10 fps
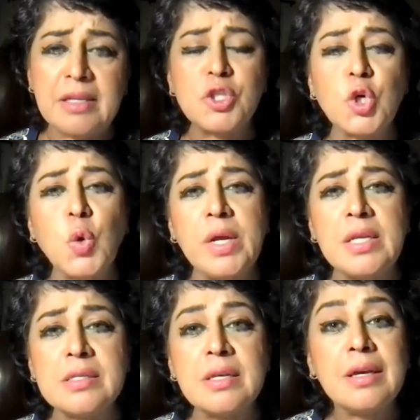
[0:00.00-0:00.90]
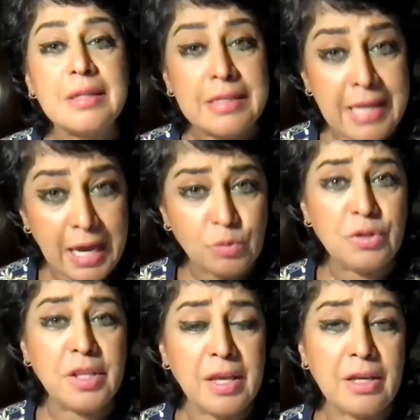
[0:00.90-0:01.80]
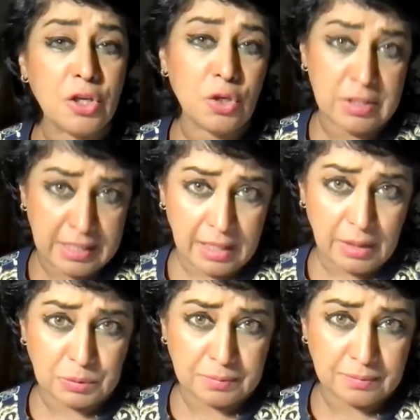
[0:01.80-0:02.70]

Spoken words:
it's always down there, girl, down.